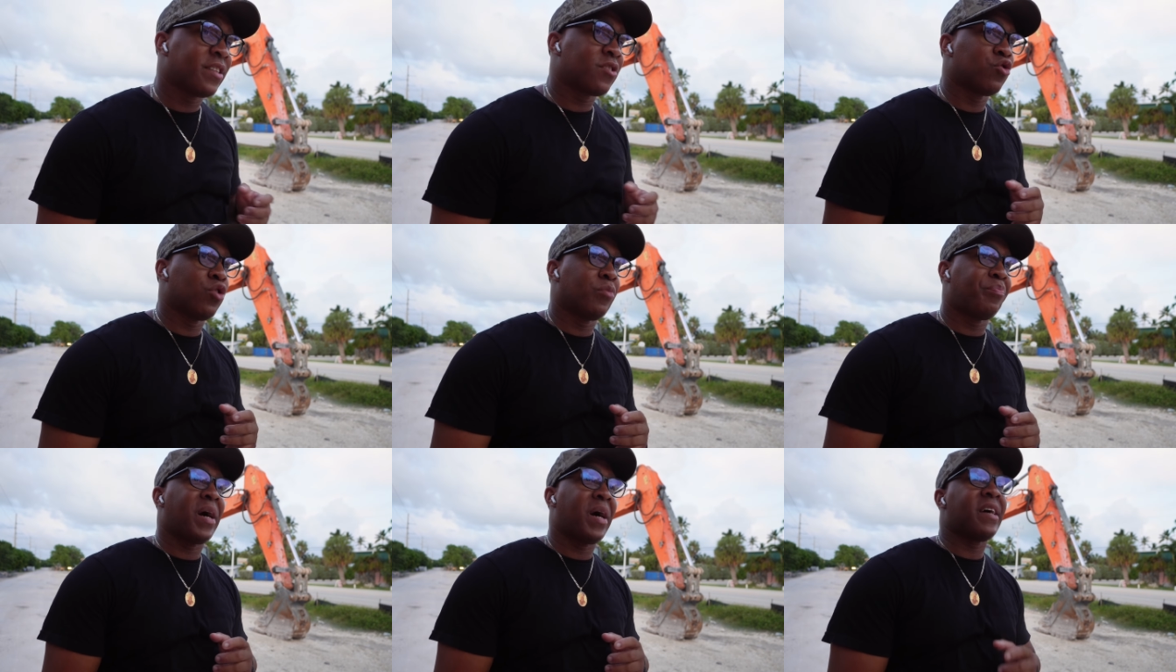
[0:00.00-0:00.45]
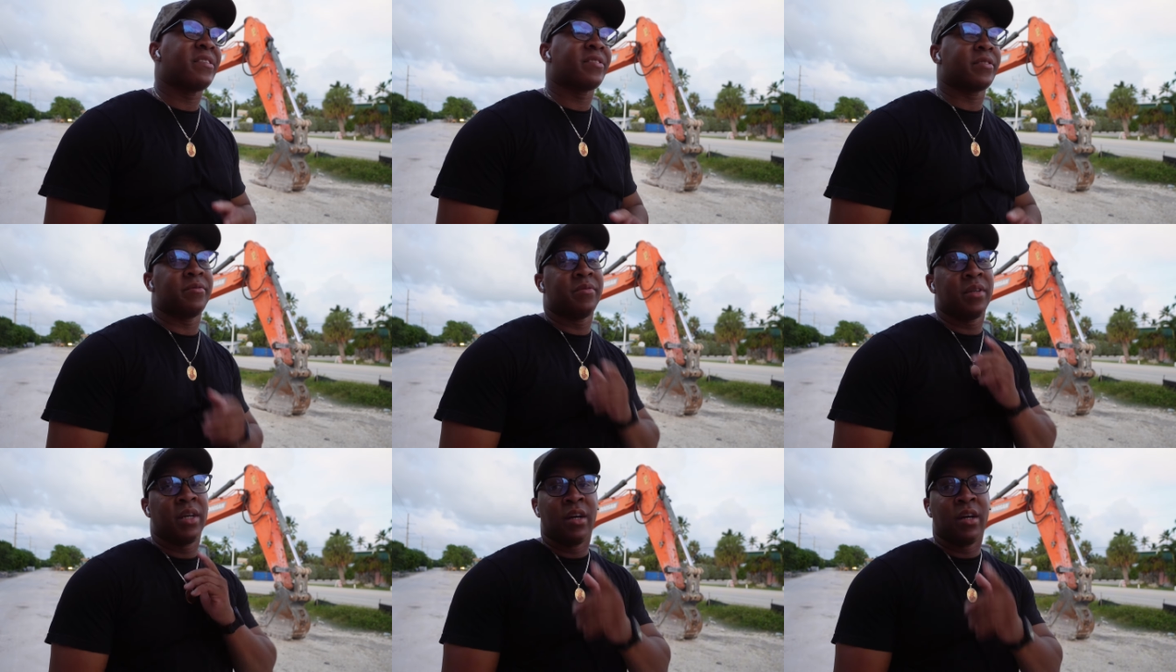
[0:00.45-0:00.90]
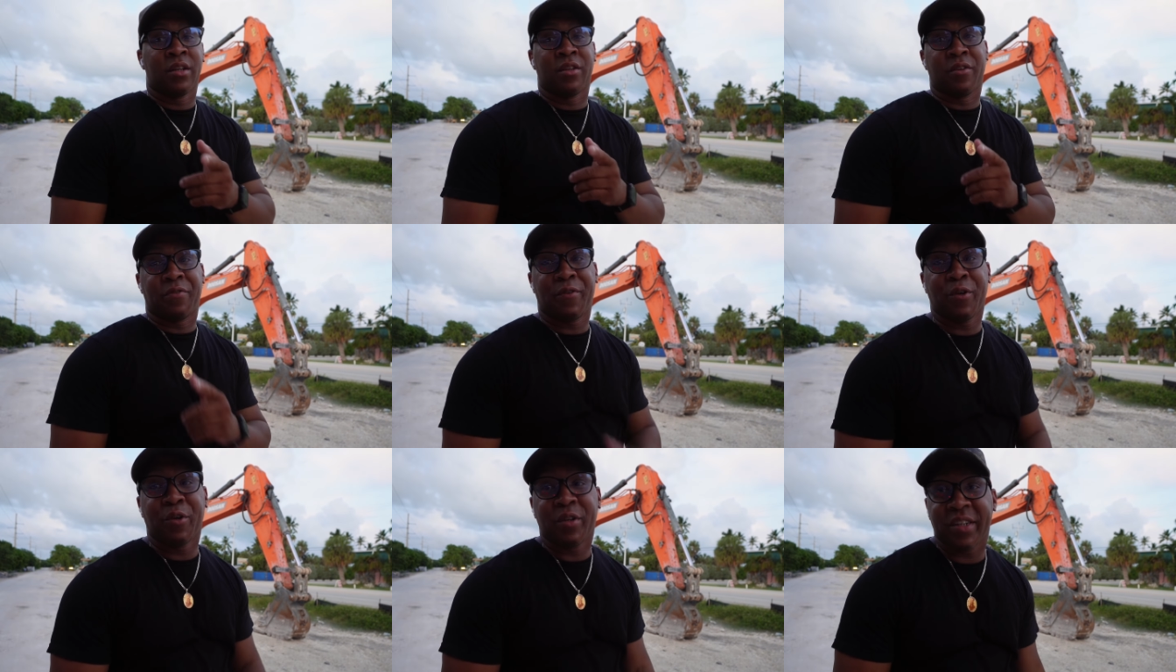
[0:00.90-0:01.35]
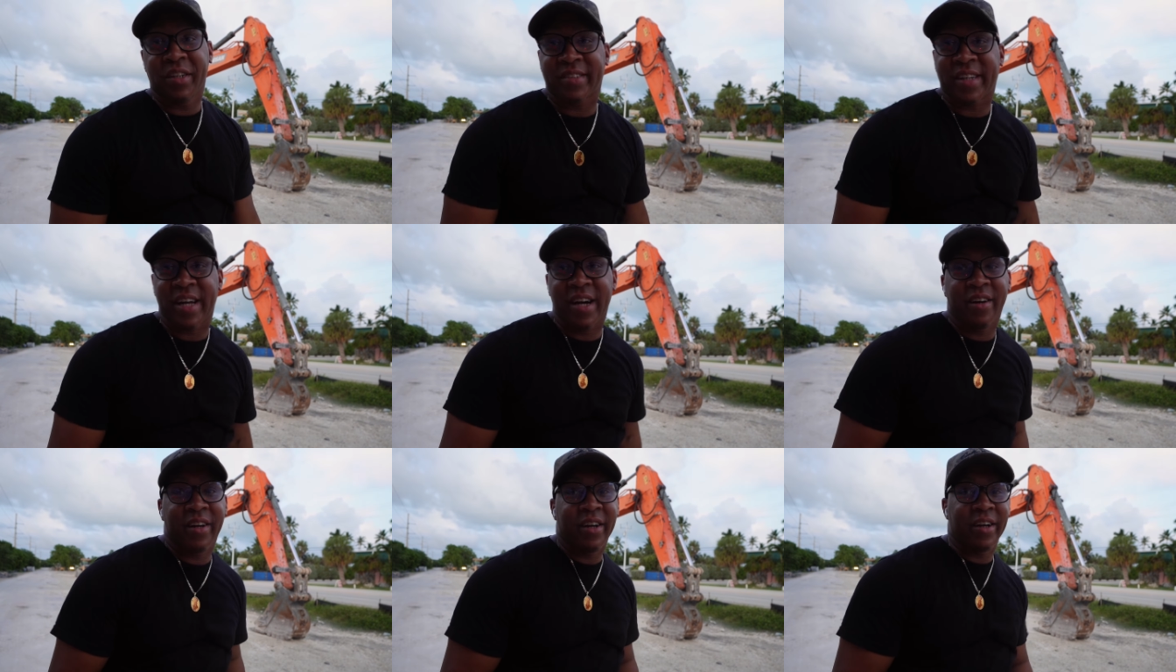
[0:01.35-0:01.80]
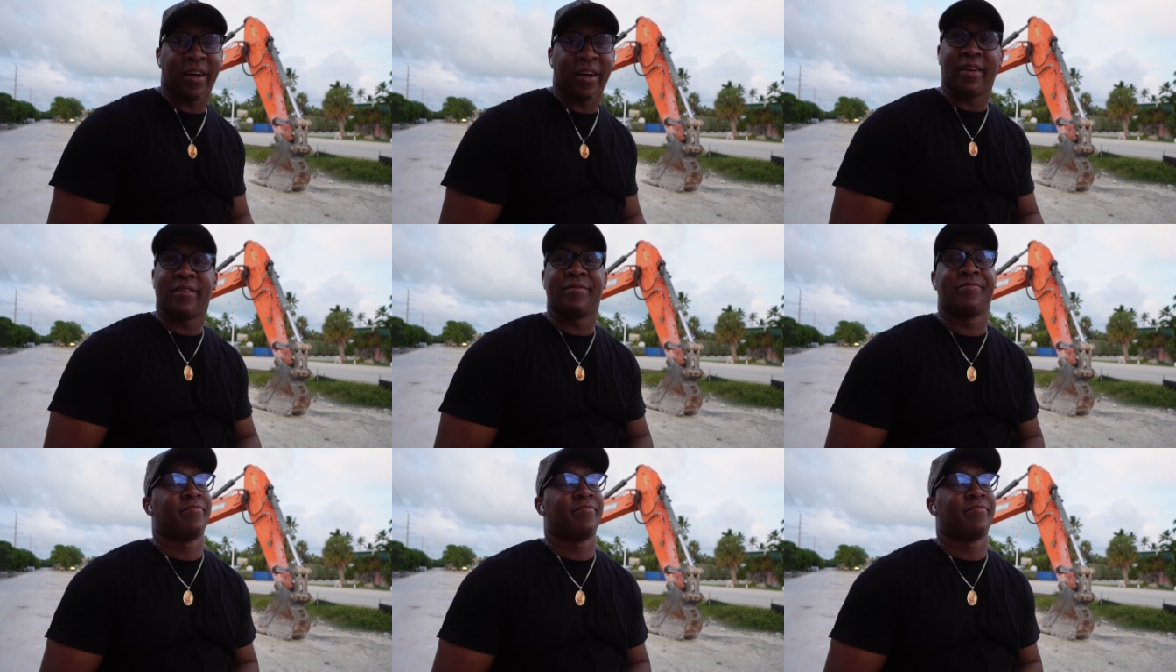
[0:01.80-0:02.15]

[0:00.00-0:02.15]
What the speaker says: into a positive. The fuel discount here,